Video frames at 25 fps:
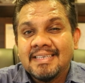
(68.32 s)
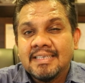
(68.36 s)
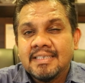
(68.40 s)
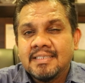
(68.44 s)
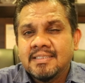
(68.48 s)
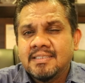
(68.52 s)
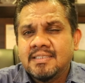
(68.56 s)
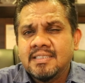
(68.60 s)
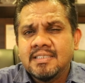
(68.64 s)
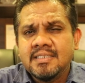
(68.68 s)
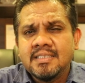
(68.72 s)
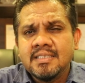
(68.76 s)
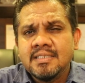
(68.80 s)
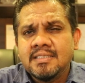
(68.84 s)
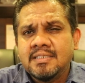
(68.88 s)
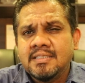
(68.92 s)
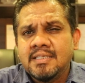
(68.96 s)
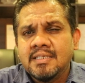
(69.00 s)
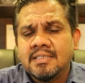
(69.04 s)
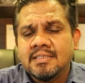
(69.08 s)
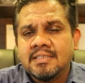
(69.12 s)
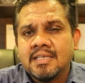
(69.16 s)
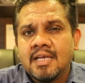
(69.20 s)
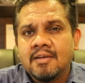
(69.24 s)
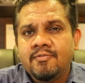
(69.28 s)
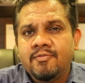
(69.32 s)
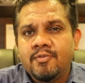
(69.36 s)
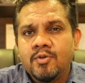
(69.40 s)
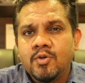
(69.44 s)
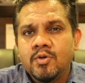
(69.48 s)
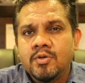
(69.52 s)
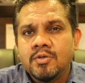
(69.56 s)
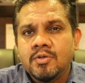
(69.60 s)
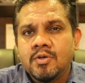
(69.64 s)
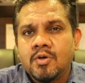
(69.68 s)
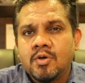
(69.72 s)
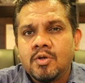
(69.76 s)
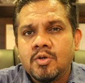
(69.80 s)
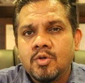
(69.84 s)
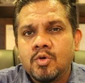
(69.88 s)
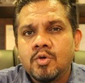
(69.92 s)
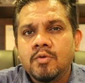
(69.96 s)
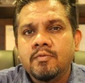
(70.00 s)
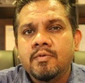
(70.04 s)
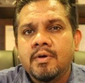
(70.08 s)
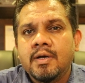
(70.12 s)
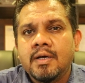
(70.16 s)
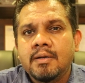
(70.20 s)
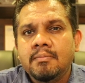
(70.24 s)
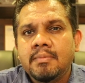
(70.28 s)
Statistics are flown all
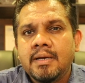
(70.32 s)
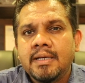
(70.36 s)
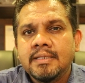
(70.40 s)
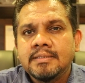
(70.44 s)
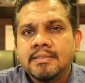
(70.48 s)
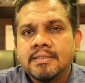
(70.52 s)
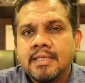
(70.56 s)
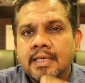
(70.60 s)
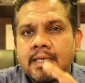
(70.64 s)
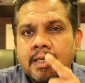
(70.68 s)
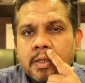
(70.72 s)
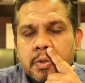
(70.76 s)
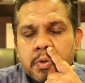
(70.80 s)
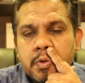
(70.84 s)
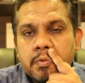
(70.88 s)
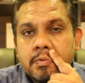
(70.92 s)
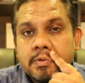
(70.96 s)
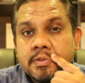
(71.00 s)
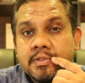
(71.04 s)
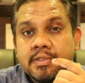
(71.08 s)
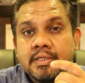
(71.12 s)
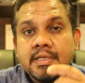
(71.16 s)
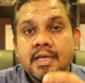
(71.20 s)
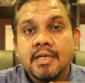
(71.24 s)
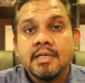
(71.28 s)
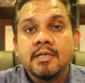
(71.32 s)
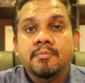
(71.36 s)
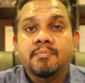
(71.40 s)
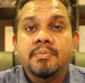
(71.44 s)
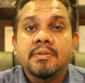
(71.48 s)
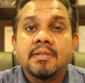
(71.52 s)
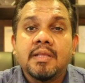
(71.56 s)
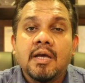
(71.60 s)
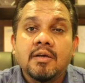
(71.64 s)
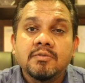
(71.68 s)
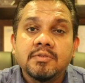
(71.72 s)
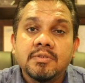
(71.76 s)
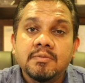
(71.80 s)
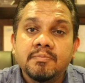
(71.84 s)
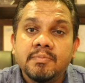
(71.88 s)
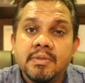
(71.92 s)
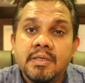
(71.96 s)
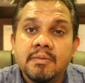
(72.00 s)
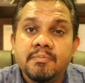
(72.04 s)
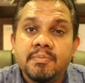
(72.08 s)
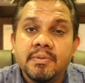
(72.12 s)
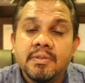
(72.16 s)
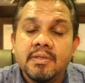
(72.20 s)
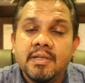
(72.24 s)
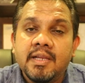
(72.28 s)
over by saying over 300,000
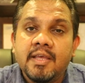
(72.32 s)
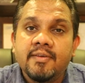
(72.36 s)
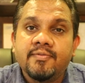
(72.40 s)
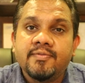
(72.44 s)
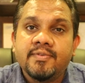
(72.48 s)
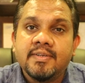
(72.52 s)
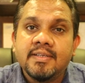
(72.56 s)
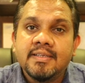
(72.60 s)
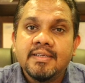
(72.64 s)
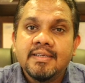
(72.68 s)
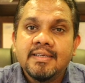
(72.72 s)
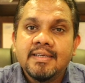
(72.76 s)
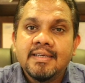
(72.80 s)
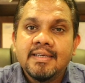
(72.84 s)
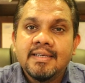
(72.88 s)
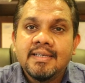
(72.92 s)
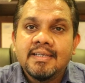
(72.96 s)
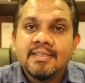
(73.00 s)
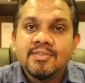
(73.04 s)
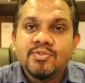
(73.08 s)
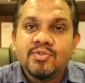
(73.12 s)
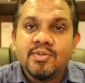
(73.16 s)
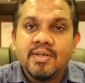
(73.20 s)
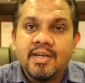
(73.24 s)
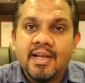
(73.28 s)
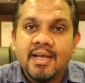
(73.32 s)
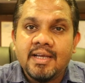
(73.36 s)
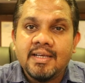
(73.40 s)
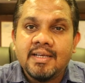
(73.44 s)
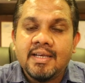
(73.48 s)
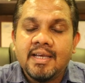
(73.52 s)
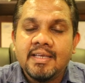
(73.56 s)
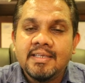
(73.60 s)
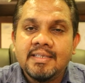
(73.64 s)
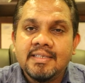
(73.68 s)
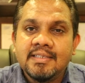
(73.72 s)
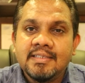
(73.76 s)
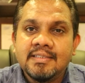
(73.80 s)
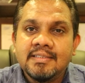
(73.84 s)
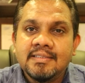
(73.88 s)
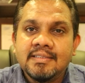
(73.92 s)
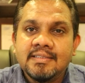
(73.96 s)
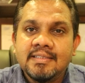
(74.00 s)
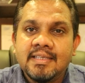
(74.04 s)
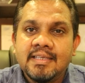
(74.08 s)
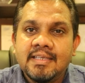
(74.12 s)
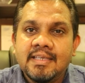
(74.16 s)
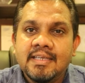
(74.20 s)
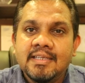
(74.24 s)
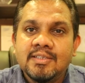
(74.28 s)
people left Sri Lanka in
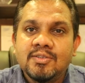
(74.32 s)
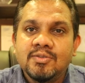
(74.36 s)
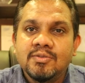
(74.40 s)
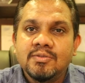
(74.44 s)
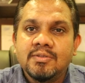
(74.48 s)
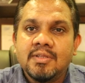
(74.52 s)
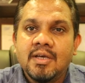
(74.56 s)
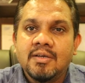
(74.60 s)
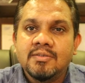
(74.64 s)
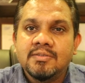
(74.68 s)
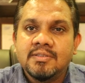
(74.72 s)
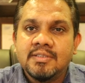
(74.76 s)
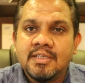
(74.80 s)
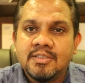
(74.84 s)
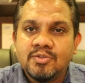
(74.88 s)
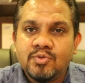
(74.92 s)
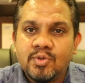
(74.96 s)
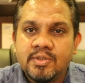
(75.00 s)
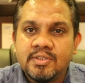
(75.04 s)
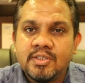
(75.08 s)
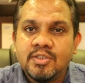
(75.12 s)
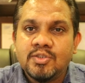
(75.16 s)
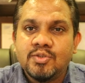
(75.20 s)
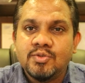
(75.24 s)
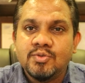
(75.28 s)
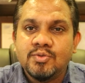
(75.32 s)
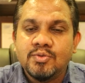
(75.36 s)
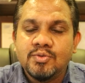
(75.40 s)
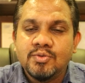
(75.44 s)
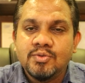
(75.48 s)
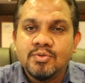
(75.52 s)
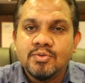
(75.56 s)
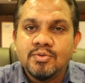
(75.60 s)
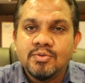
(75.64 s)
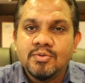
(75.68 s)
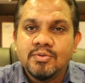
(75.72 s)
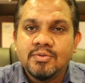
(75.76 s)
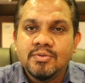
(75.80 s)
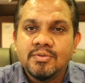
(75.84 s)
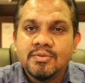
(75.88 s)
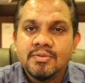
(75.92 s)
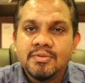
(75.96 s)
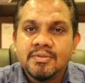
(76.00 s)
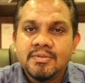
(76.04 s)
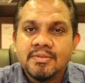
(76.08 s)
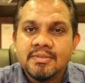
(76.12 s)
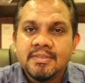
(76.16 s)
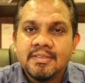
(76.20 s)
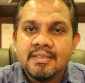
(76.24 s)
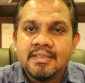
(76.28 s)
the year 2022.
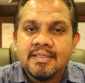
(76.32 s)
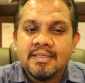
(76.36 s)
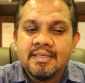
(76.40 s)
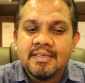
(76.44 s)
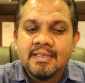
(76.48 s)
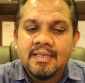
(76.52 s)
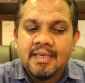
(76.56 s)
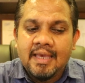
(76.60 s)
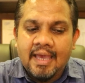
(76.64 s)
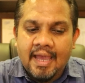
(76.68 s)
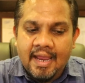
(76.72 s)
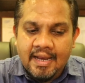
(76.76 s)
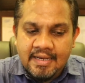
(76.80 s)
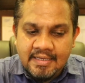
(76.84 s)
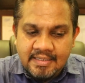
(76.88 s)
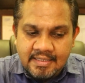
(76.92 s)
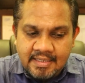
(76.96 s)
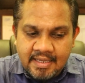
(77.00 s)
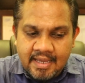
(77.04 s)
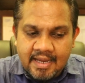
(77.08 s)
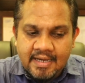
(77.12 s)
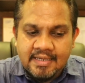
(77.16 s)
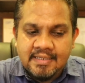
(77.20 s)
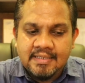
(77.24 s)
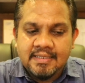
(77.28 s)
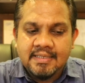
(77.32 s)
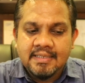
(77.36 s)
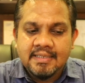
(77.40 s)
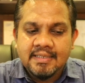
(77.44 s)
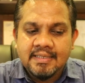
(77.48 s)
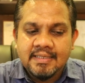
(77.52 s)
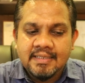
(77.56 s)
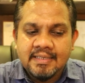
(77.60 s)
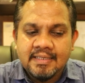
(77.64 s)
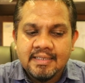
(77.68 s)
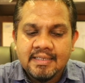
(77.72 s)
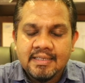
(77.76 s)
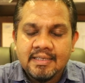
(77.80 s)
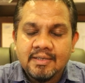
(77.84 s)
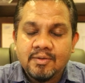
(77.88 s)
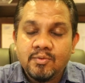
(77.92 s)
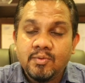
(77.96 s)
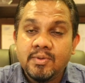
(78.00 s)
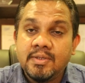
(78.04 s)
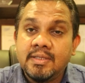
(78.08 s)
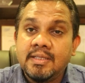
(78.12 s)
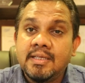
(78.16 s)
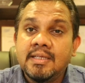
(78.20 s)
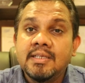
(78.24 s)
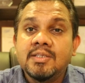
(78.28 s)
And yet,
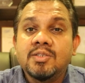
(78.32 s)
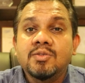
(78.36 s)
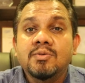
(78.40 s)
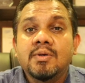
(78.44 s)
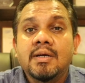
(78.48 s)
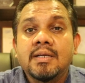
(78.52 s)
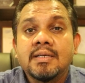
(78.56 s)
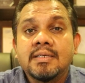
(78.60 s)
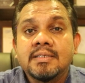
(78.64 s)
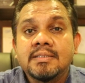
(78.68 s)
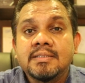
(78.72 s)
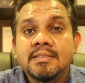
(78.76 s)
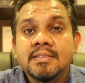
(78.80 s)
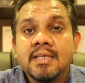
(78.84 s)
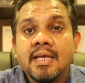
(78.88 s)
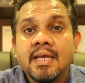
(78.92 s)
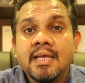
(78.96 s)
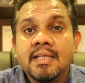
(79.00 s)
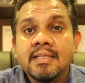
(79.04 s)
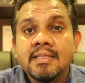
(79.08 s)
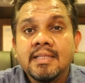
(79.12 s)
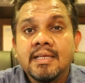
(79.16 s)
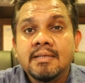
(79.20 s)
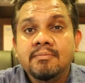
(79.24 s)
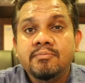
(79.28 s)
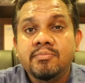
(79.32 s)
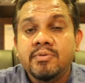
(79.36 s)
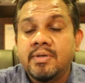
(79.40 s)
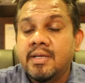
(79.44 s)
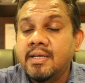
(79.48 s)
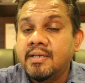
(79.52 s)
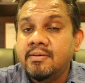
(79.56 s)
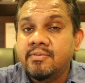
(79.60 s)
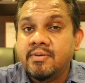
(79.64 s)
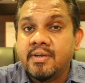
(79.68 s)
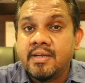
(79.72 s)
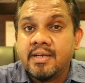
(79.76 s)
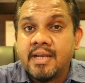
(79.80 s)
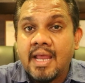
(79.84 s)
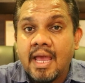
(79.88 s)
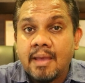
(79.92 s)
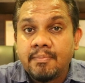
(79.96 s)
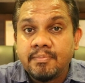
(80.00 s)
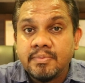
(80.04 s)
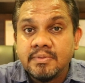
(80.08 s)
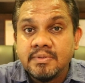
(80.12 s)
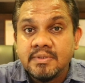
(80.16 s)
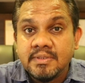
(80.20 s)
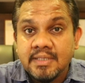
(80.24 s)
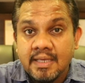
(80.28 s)
we need to understand that brain drain
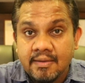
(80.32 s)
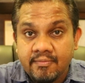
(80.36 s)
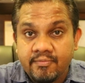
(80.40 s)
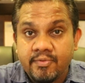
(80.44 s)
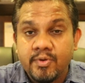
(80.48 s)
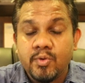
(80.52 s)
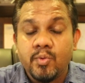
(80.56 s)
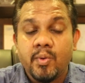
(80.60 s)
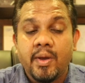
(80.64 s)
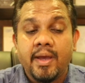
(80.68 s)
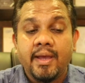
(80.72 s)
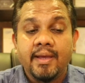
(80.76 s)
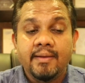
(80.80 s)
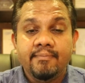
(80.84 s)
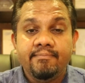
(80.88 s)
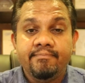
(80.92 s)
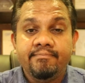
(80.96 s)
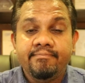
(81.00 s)
happens everywhere.